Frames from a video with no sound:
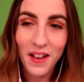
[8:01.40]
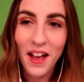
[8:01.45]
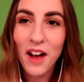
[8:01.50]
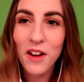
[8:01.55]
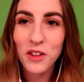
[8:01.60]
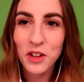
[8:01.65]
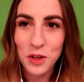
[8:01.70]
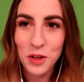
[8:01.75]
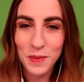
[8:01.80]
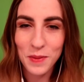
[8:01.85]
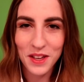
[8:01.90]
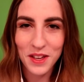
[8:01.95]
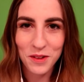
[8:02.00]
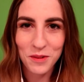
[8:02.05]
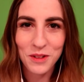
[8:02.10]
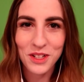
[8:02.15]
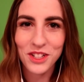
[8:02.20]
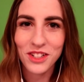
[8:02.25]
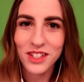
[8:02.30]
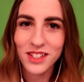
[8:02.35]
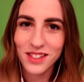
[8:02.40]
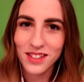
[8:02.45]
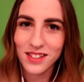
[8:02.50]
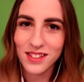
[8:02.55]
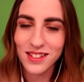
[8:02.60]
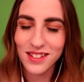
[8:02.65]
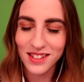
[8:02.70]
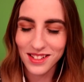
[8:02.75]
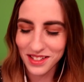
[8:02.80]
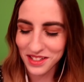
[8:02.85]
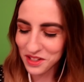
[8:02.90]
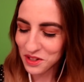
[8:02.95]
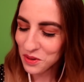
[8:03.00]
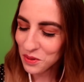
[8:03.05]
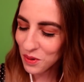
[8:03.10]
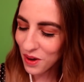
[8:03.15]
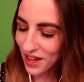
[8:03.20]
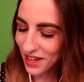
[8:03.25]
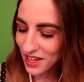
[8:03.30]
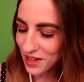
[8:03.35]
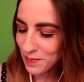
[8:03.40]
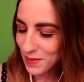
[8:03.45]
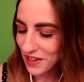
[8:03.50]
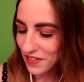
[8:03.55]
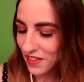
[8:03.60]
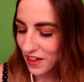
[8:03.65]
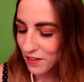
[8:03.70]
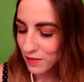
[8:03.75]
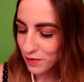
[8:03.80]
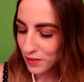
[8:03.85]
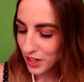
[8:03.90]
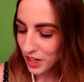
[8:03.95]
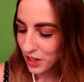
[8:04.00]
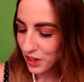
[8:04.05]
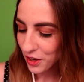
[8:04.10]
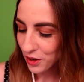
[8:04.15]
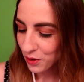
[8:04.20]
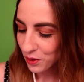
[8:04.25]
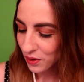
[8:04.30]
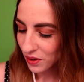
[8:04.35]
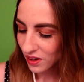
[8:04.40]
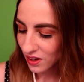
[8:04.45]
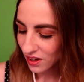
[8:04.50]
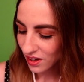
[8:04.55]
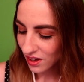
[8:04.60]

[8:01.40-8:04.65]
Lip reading: alchemy, which is why I made that video.